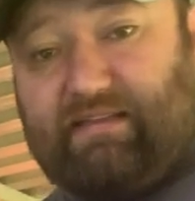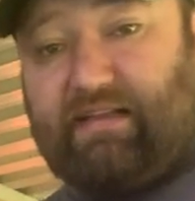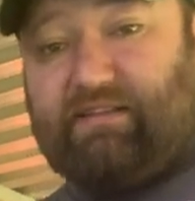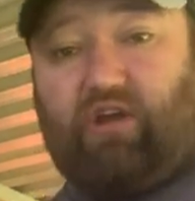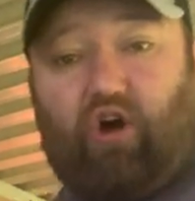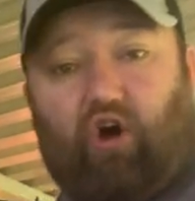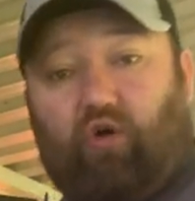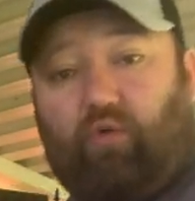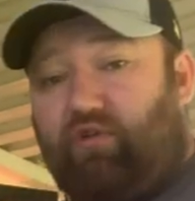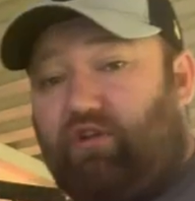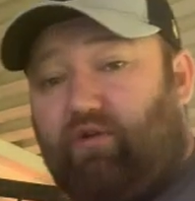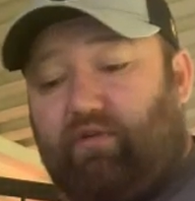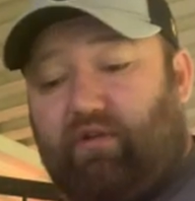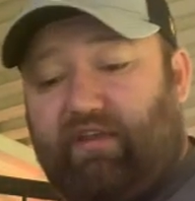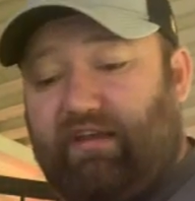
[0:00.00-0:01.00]
That's all we're
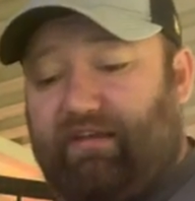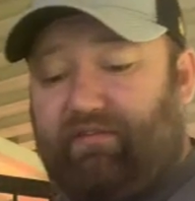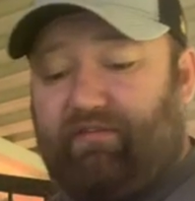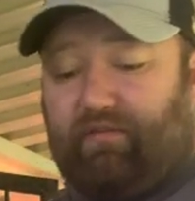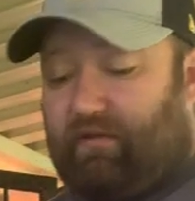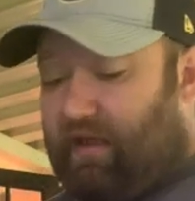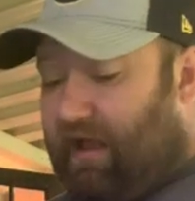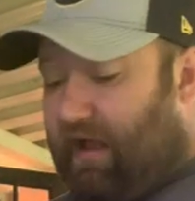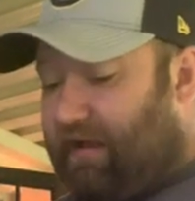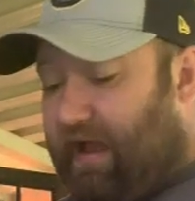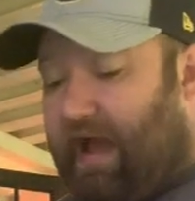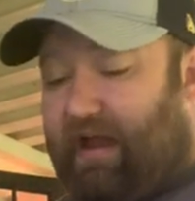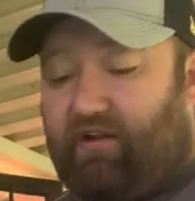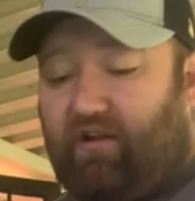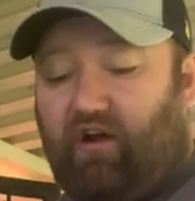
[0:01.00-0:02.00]
doing to this. I
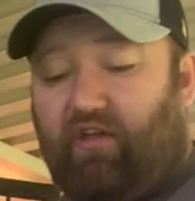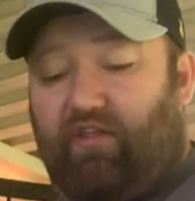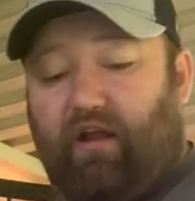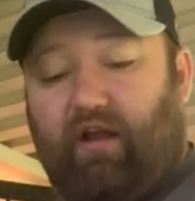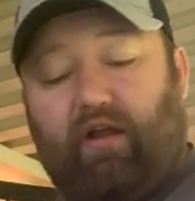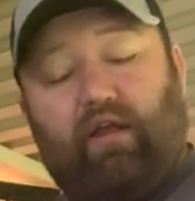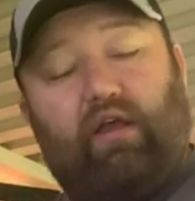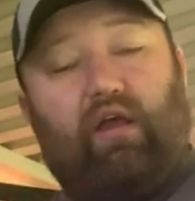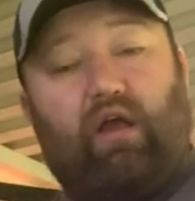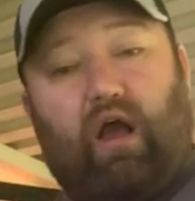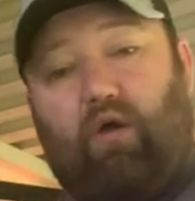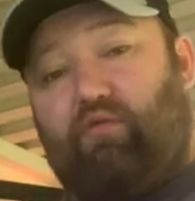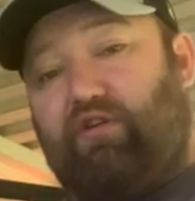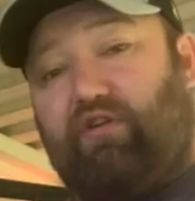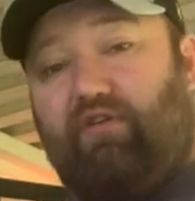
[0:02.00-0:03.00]
got it on there. I'm
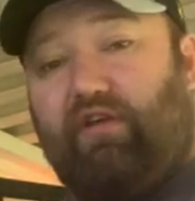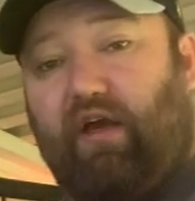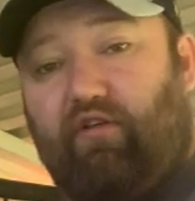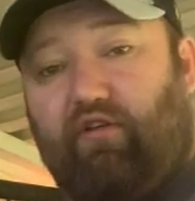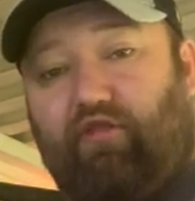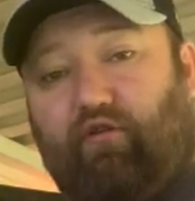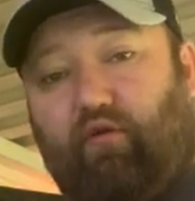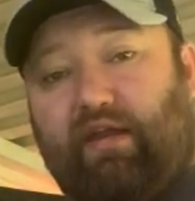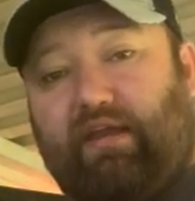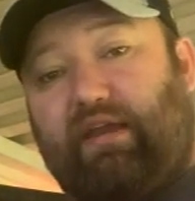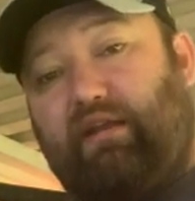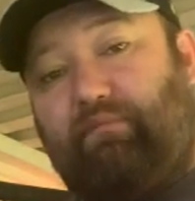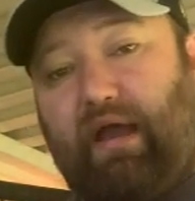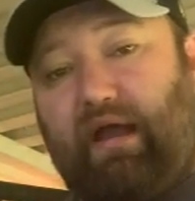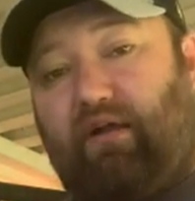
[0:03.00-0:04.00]
going to do the other three,
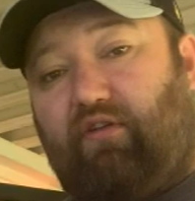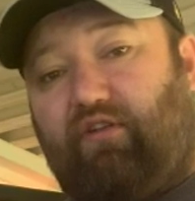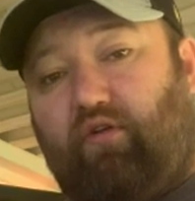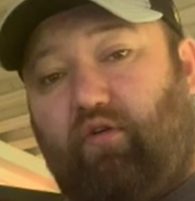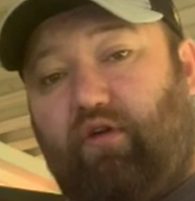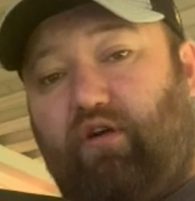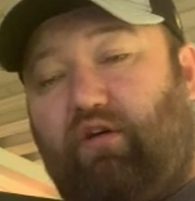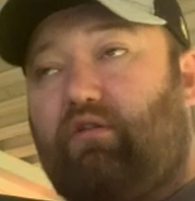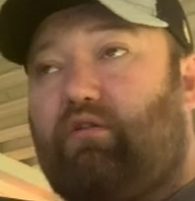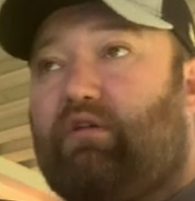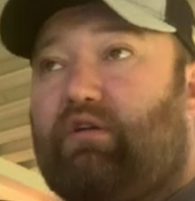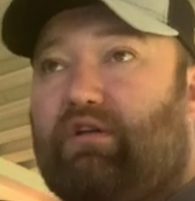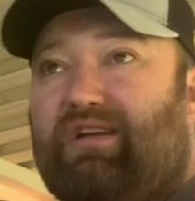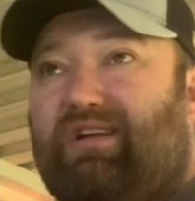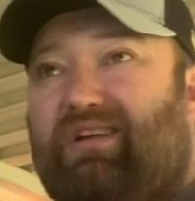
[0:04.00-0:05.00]
get them back on the grill.
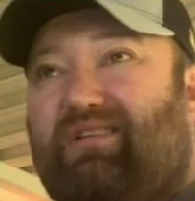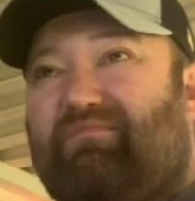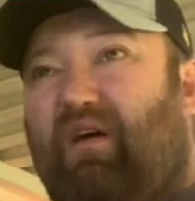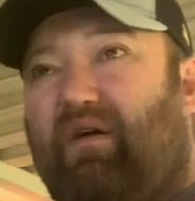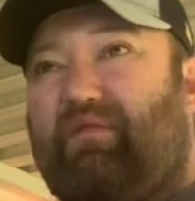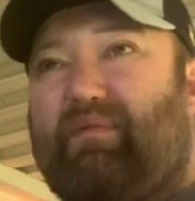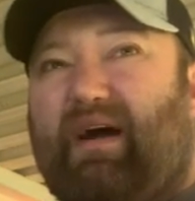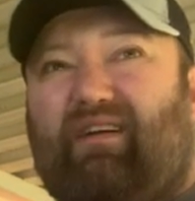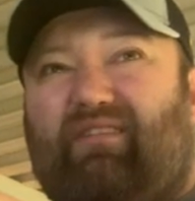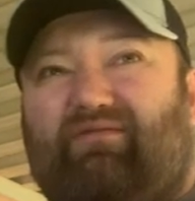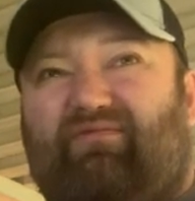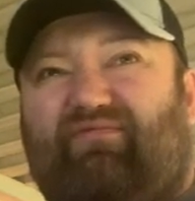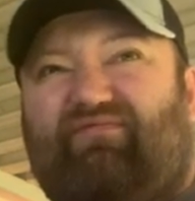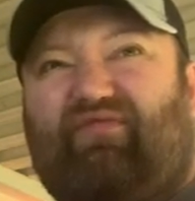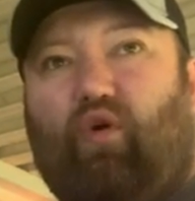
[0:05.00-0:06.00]
Probably about
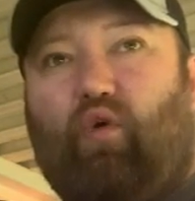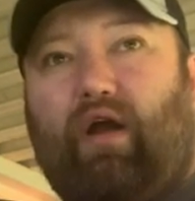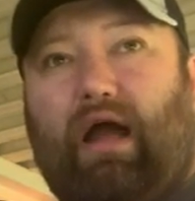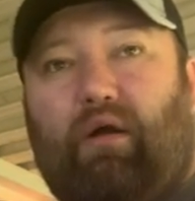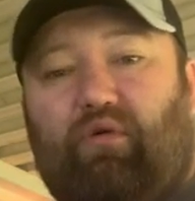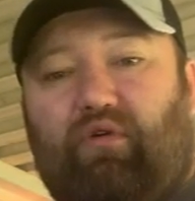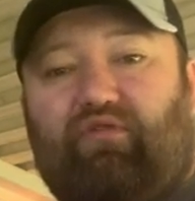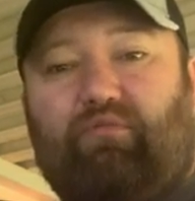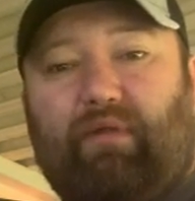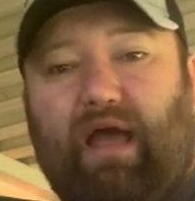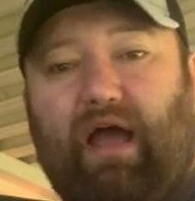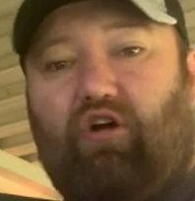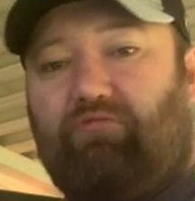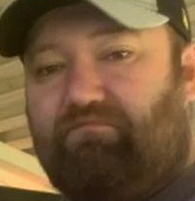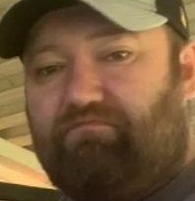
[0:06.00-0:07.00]
4 hours from
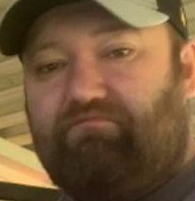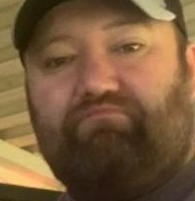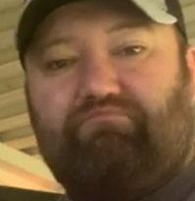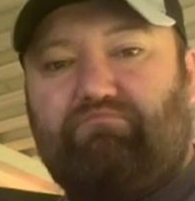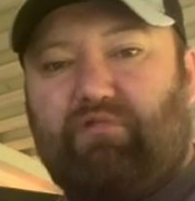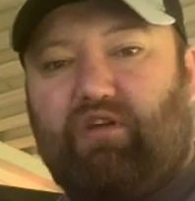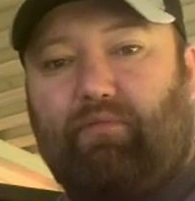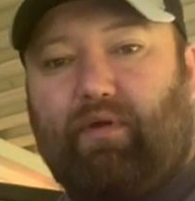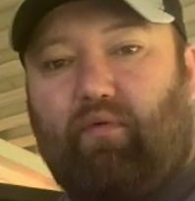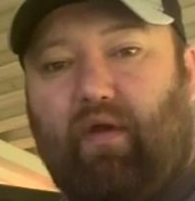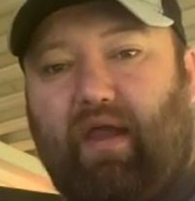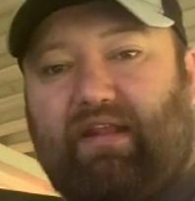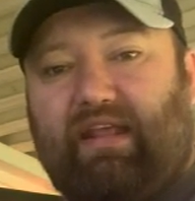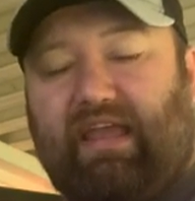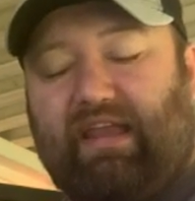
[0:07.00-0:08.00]
now, it'll be
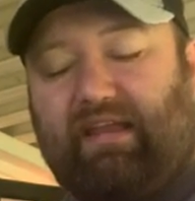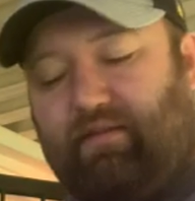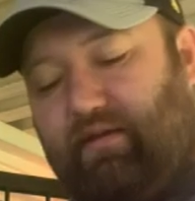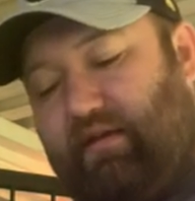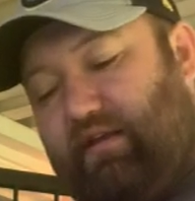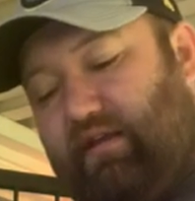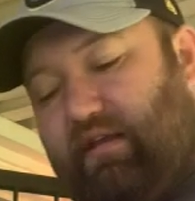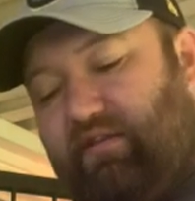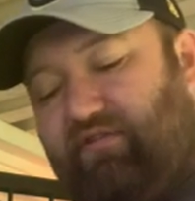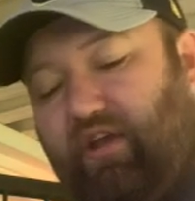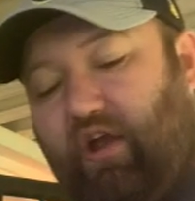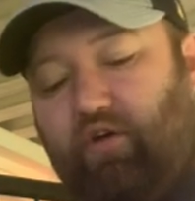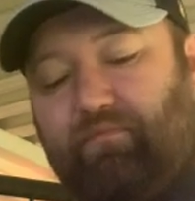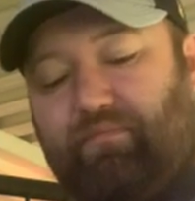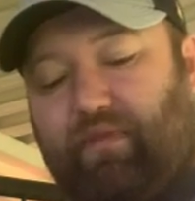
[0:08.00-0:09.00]
ready to eat.
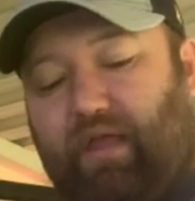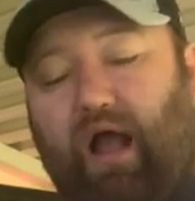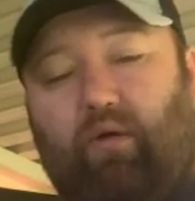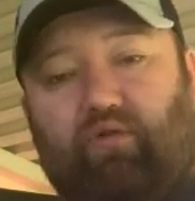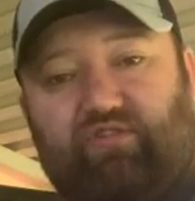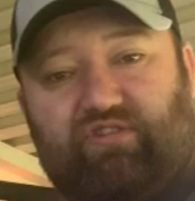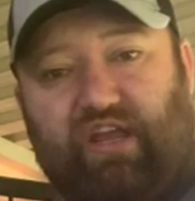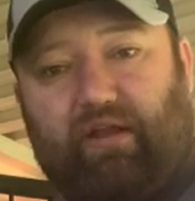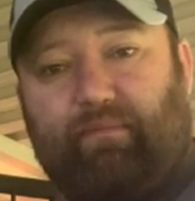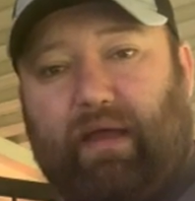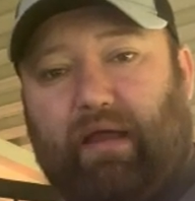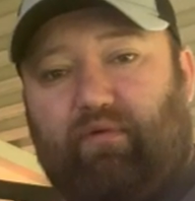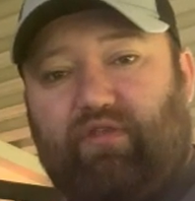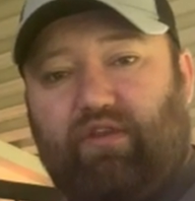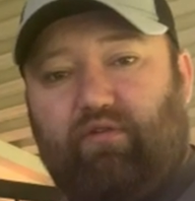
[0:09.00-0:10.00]
So I will check
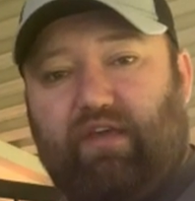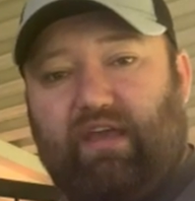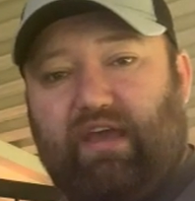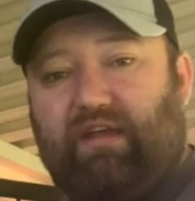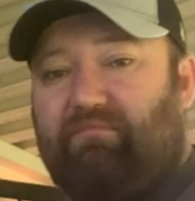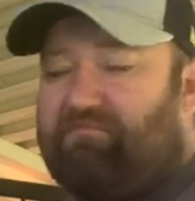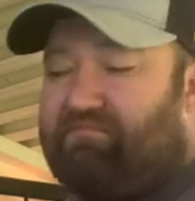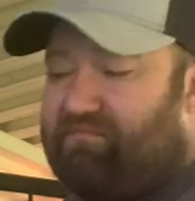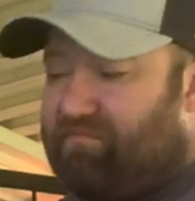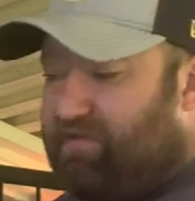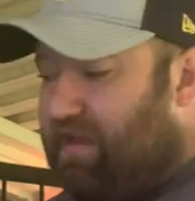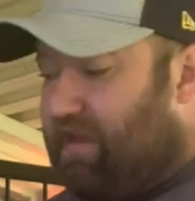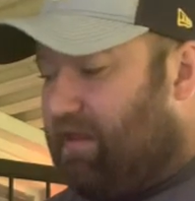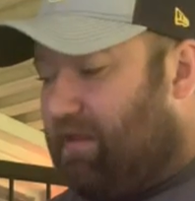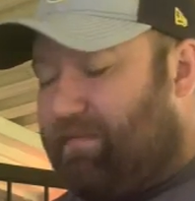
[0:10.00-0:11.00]
back with you then.
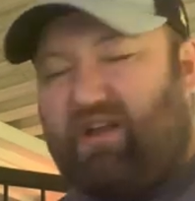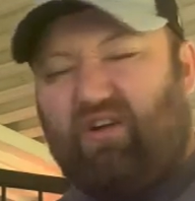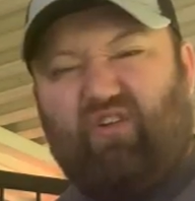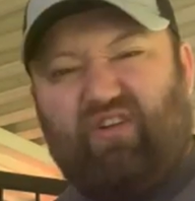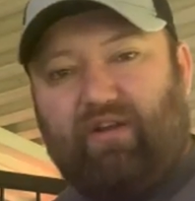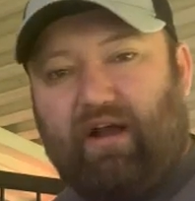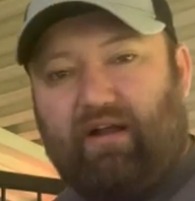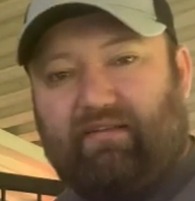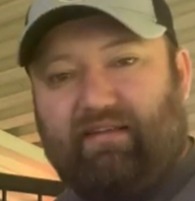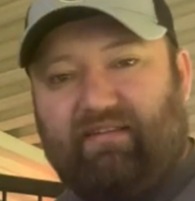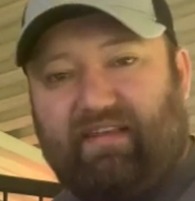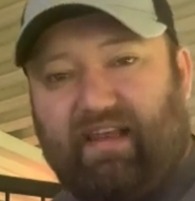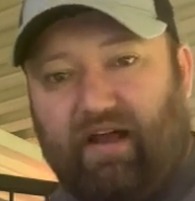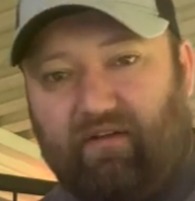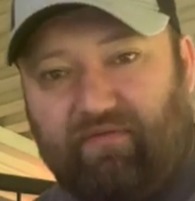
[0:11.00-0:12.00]
Let me go and knock
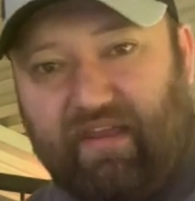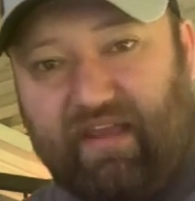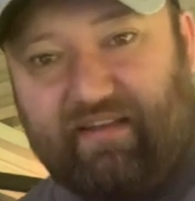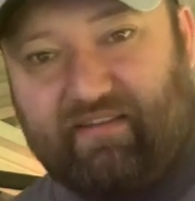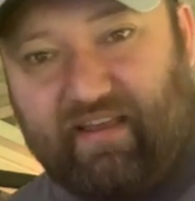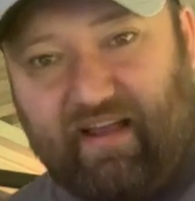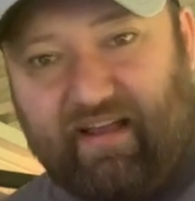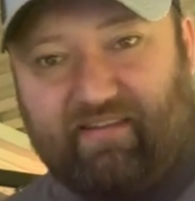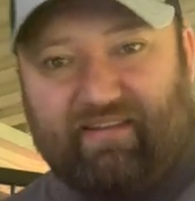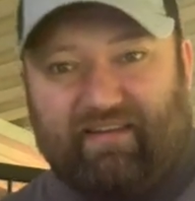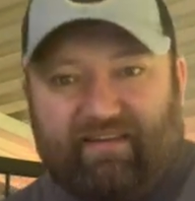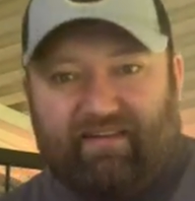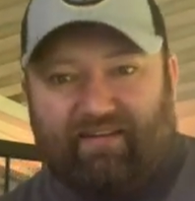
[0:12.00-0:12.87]
this out. Thanks, guys.